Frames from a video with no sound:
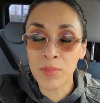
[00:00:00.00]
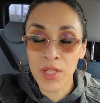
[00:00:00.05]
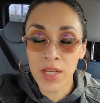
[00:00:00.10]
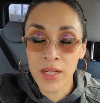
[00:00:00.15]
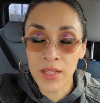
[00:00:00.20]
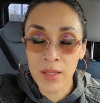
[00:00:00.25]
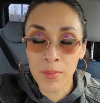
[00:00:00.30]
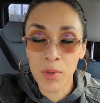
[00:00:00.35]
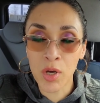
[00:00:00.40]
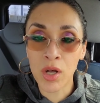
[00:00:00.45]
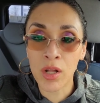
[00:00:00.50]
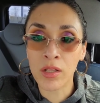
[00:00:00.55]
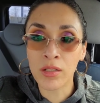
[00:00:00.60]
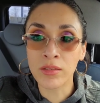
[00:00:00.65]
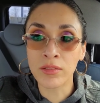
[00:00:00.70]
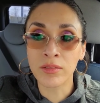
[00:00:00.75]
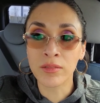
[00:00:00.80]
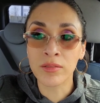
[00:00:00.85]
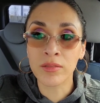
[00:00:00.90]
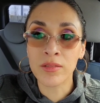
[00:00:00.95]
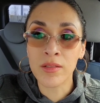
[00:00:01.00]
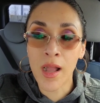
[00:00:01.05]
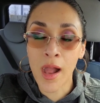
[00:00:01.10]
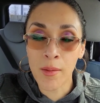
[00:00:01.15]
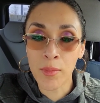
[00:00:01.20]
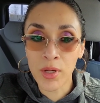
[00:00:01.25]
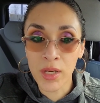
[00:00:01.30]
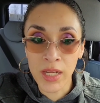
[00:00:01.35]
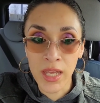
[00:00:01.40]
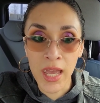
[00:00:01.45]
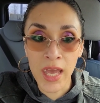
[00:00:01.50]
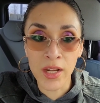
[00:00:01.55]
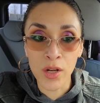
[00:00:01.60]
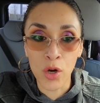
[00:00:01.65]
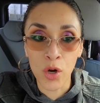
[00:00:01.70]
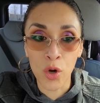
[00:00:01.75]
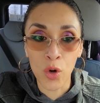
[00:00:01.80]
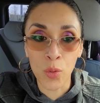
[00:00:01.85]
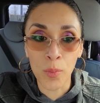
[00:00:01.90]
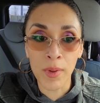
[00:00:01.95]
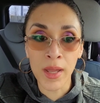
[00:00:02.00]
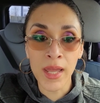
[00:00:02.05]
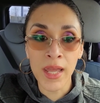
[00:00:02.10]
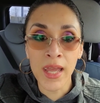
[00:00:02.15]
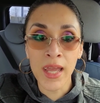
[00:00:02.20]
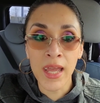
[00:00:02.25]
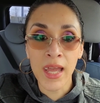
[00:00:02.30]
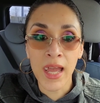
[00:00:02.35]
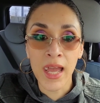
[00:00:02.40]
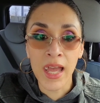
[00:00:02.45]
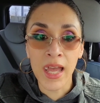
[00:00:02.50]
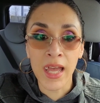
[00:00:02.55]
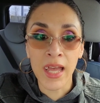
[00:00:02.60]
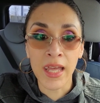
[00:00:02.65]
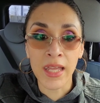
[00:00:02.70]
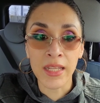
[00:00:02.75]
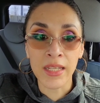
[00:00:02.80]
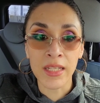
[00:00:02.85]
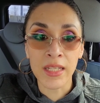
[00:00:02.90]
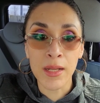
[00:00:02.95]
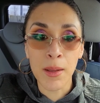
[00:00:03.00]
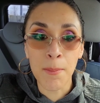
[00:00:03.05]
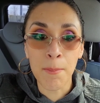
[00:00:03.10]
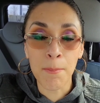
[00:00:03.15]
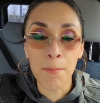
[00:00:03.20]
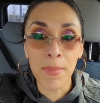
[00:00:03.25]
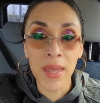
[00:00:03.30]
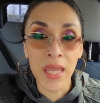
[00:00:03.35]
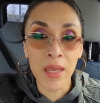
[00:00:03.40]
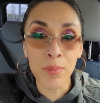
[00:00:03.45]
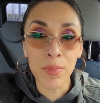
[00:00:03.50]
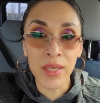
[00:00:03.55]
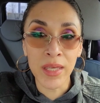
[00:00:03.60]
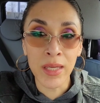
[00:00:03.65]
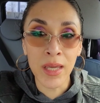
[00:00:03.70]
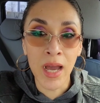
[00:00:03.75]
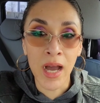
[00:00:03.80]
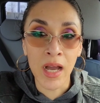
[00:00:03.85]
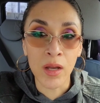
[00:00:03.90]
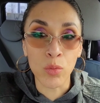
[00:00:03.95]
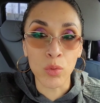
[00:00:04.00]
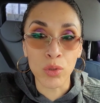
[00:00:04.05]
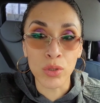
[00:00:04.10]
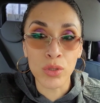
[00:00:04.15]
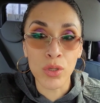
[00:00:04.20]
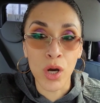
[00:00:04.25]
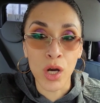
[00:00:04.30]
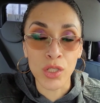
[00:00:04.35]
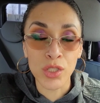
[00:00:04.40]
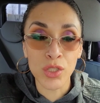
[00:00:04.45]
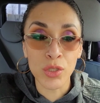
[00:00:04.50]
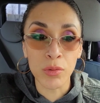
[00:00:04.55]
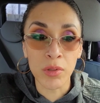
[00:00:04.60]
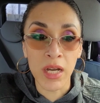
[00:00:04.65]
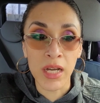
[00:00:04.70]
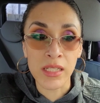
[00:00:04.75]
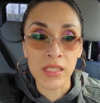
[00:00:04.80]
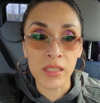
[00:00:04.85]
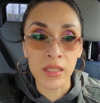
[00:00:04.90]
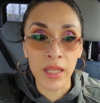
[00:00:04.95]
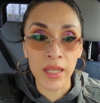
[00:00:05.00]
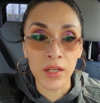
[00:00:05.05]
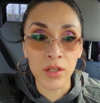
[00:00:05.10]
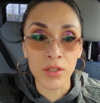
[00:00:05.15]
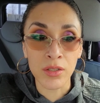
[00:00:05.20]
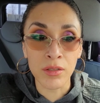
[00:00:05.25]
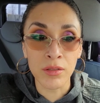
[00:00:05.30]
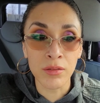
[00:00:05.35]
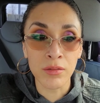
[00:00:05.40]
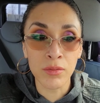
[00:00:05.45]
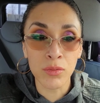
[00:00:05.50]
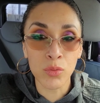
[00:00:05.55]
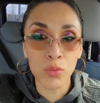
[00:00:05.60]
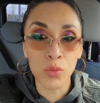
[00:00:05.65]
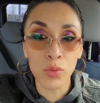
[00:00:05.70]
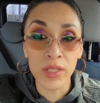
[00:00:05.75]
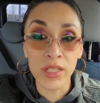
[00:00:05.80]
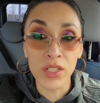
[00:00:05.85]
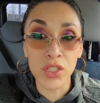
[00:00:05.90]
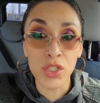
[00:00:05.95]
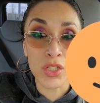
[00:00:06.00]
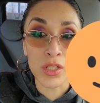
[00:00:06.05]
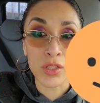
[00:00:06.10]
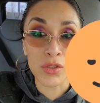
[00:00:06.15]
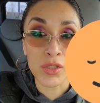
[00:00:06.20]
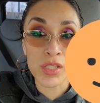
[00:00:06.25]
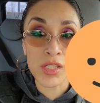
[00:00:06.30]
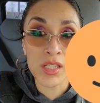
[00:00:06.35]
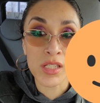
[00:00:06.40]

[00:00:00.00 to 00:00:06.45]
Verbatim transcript: I'm done at the mall. I'm gonna head home and maybe I will talk to you guys later. We shall